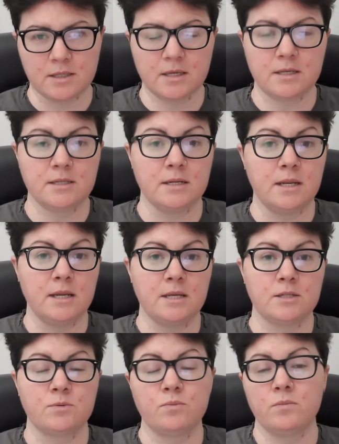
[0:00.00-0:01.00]
and
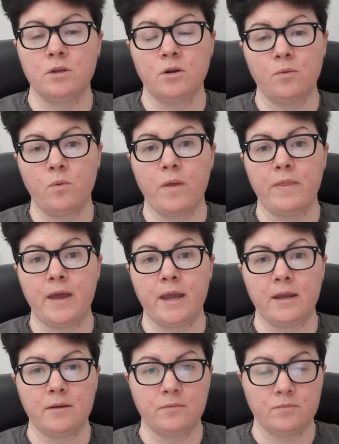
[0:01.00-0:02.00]
here's what
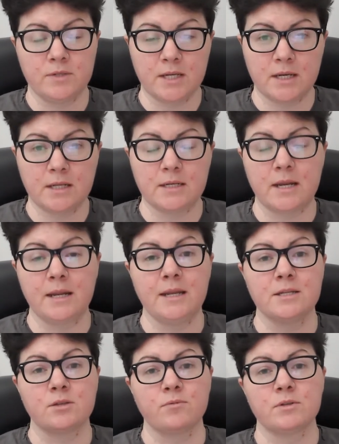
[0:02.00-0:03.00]
they did, and
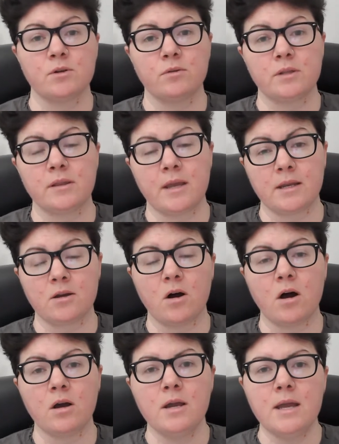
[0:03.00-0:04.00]
here's the result that they
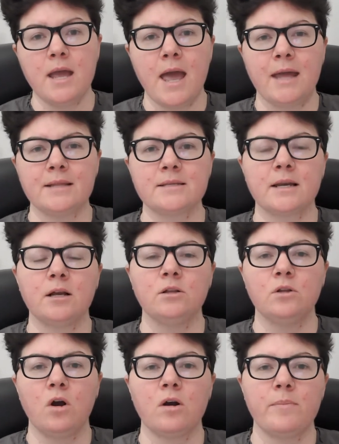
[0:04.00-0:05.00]
got. And it's like a
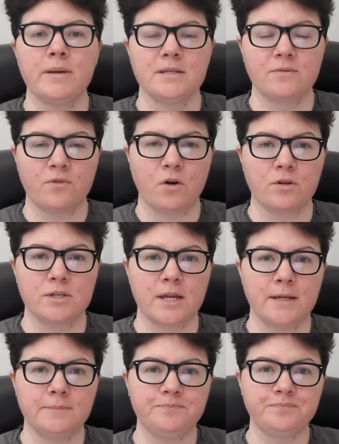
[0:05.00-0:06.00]
longer piece of
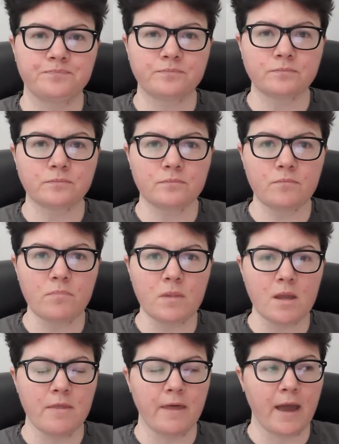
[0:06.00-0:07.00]
content
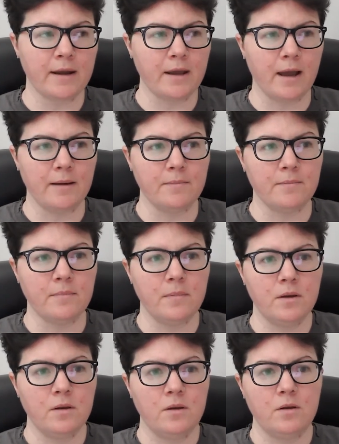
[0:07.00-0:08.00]
that
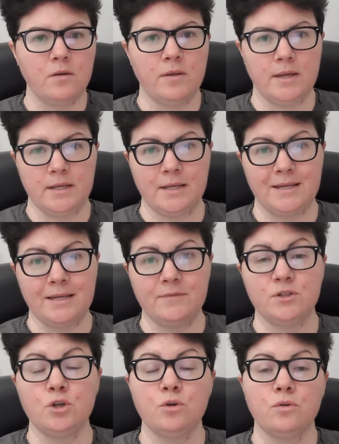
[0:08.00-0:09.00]
it
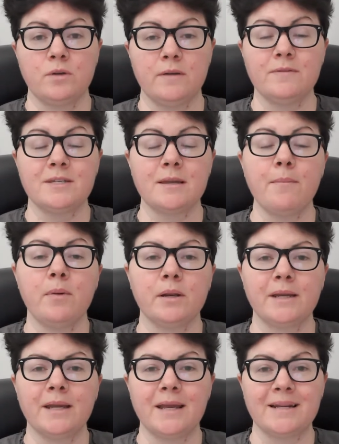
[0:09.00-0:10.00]
gives
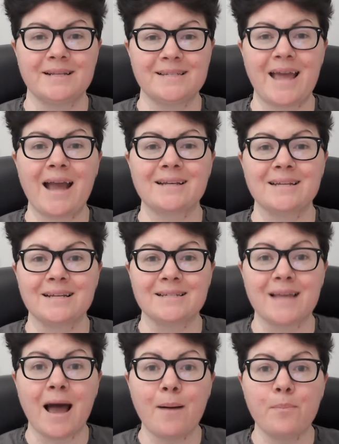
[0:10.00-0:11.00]
somebody an exact
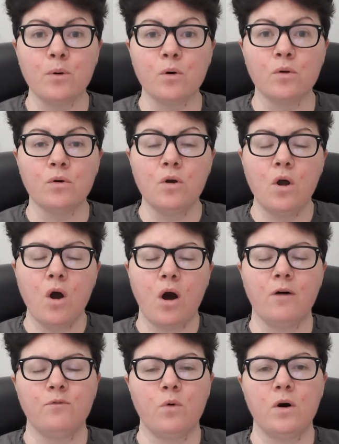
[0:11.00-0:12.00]
example
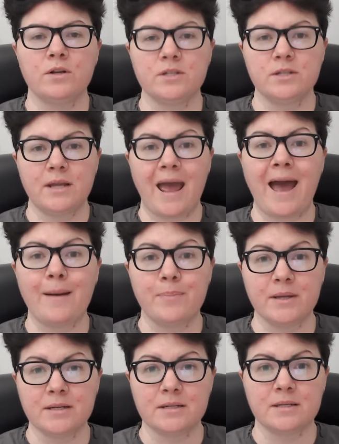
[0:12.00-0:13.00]
of what
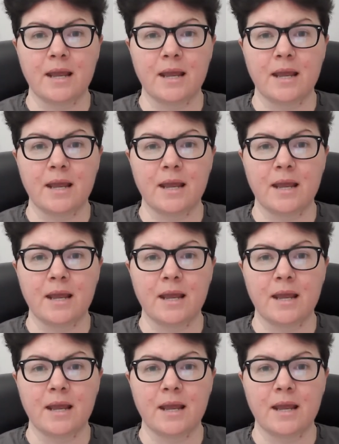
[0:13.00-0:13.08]
happened. And